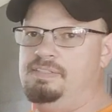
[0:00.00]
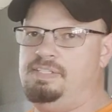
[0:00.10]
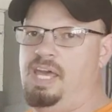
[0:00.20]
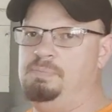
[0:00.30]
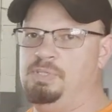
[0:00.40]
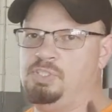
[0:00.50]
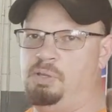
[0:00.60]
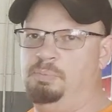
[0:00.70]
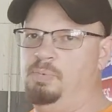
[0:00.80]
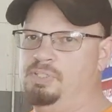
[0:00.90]
It's got him in
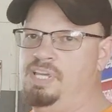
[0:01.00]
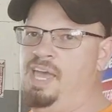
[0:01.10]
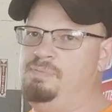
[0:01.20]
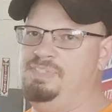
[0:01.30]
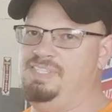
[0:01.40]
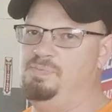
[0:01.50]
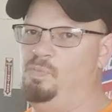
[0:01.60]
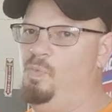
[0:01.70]
trouble more times than